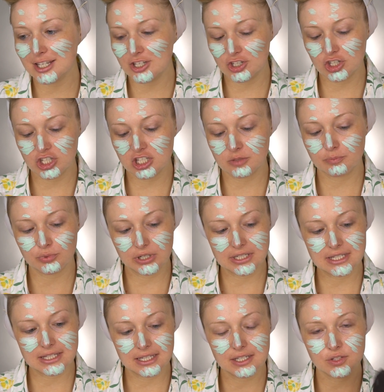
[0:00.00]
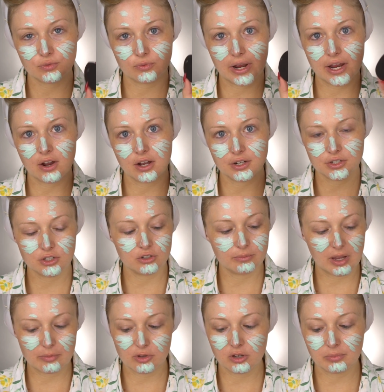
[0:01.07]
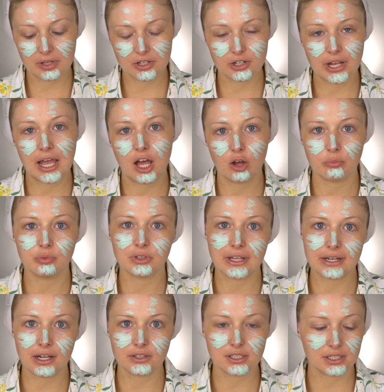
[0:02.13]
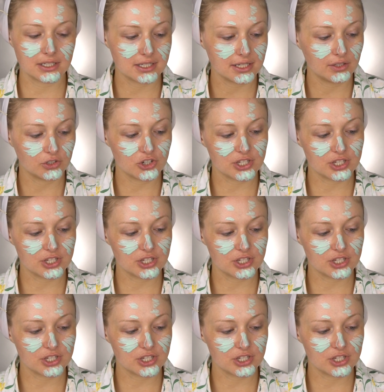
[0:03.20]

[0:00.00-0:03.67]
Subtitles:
and just spritz this right onto my beauty blender to help blend out the concealer,